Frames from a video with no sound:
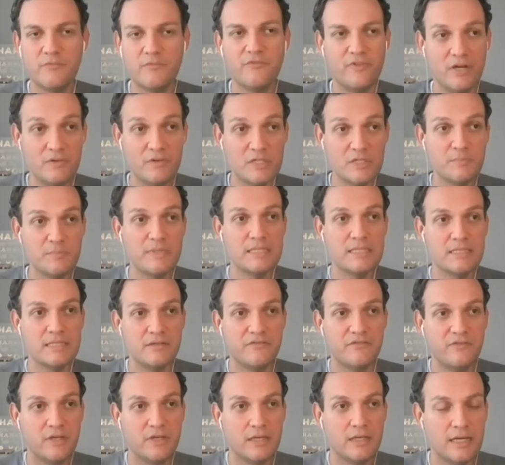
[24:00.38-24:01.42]
very
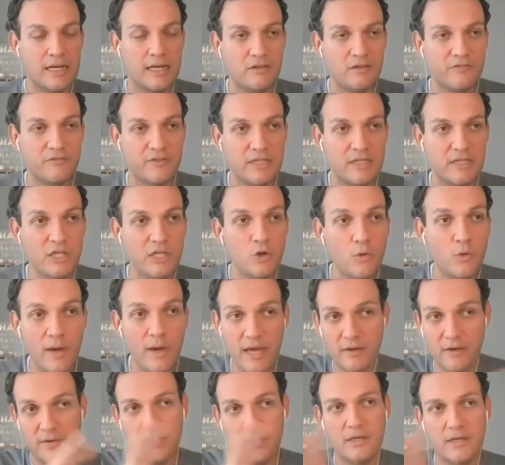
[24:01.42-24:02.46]
specific kind of a new
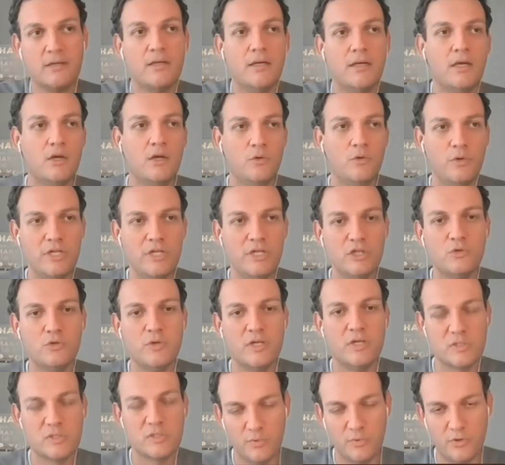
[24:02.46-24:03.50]
area we need to
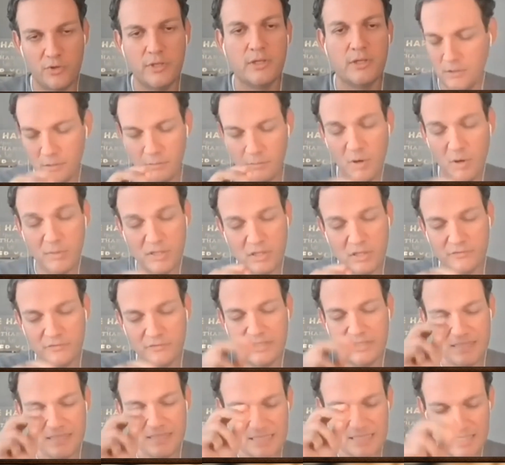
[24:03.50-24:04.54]
explore. At the moment of
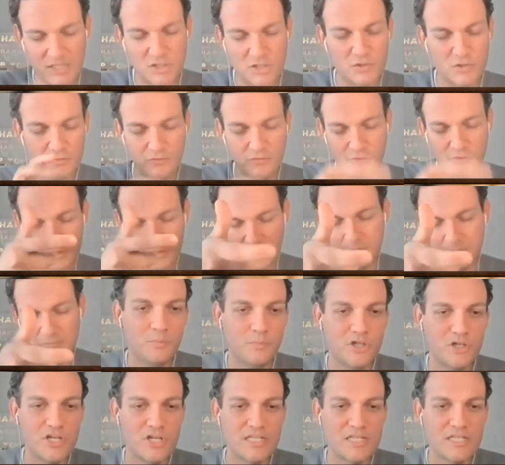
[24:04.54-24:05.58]
the decision for a
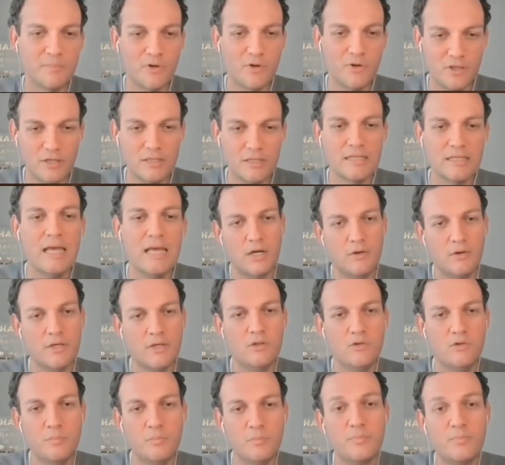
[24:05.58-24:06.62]
purchase a product, how
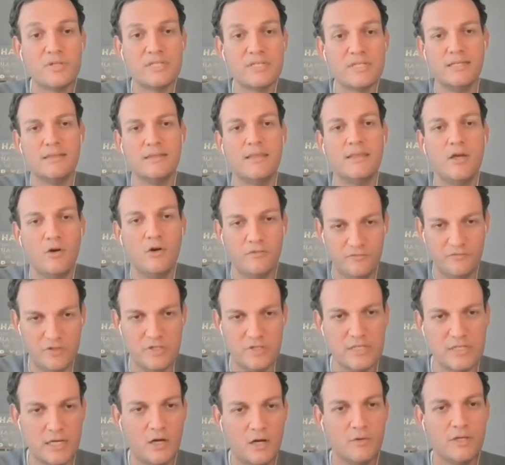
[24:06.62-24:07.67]
can we present the offers?
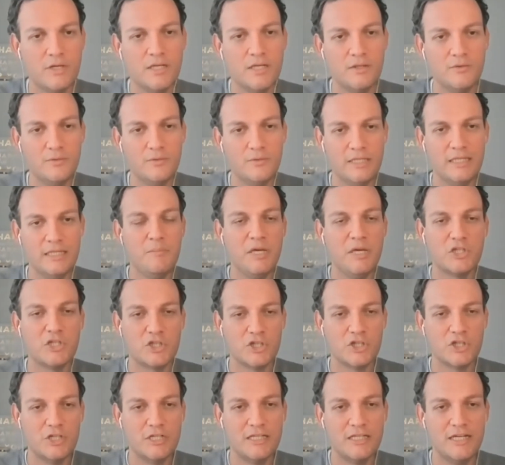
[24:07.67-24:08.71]
How can we make
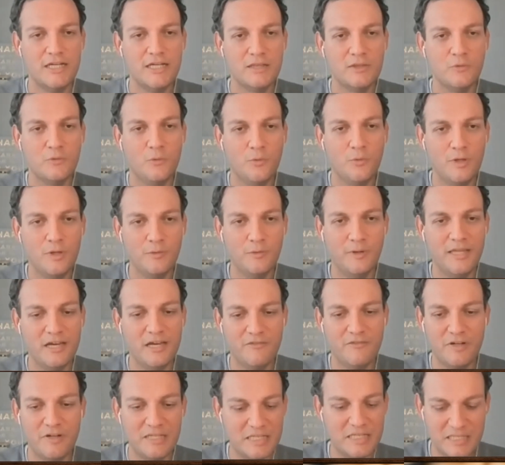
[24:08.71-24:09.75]
sure that
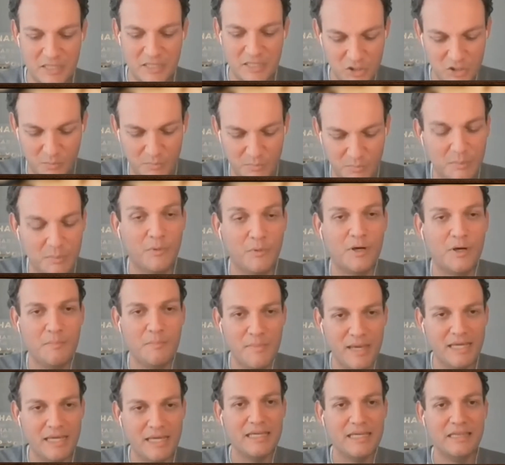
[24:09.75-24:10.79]
whenever decision people are
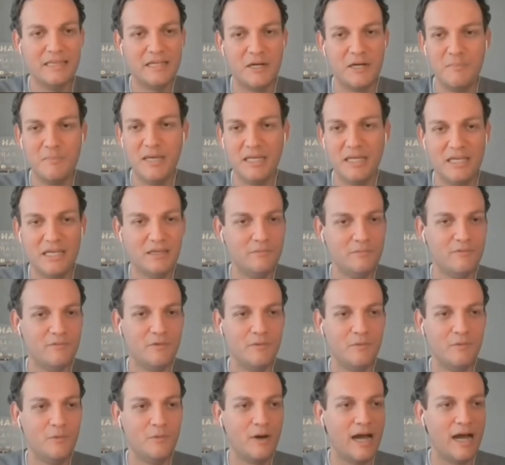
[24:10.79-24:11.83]
making, they're making
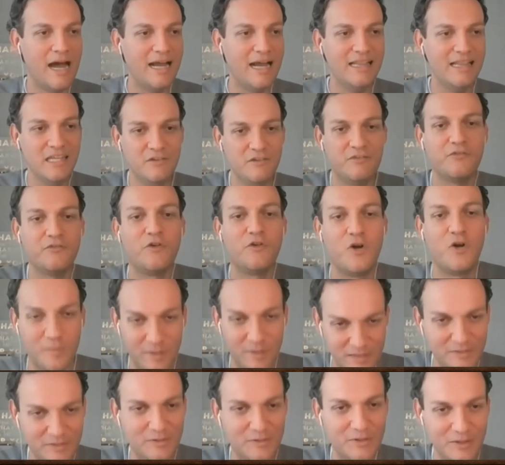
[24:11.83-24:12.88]
highly
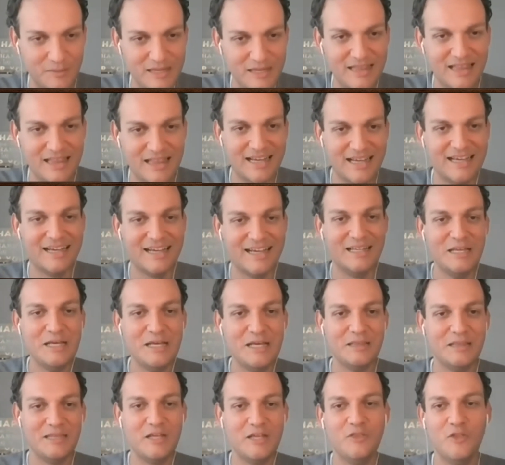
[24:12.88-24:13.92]
informed, you know what I mean? Like
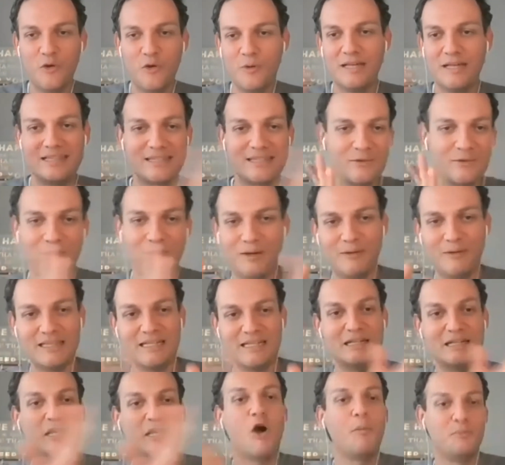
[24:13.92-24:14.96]
they know what
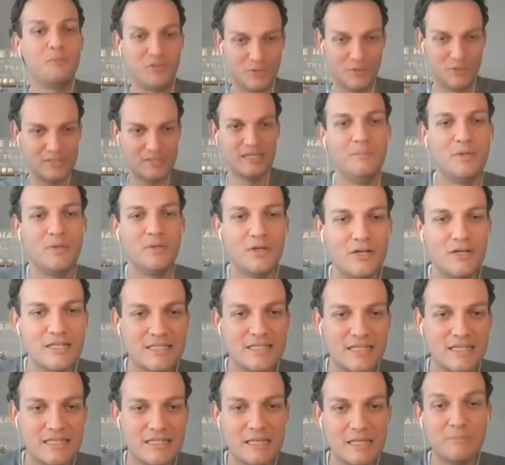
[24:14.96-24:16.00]
are the options.
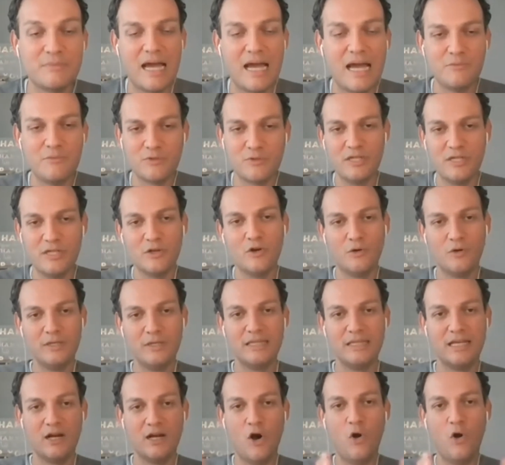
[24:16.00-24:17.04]
Because sometimes when you go in
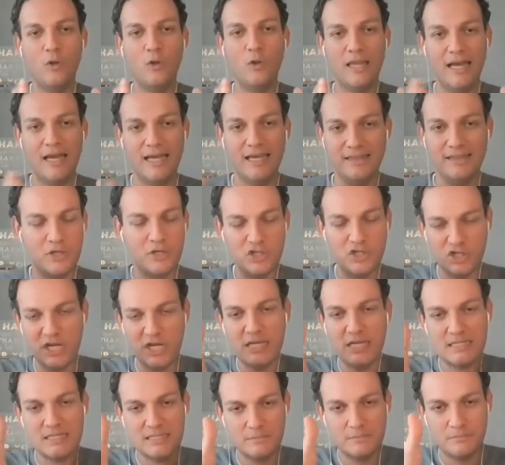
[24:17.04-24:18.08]
the online
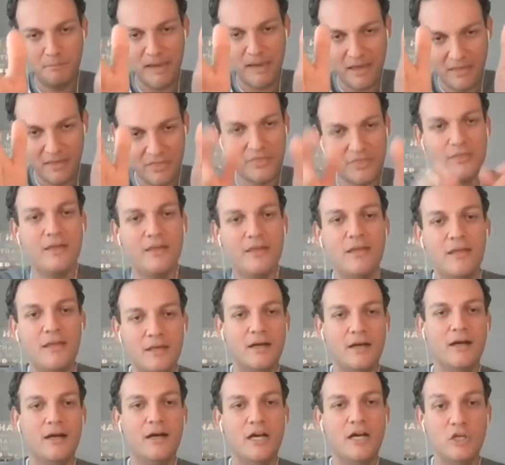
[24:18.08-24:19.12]
purchase path,
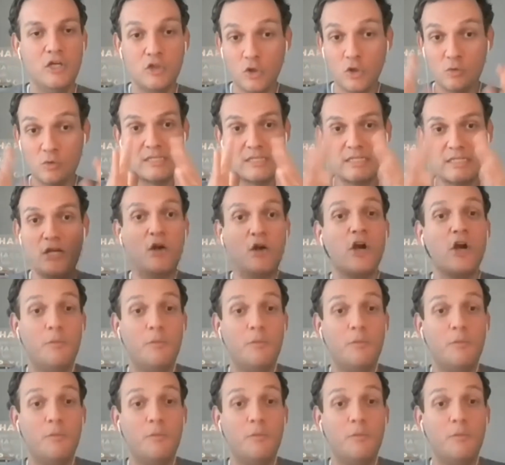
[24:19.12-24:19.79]
you don't see all the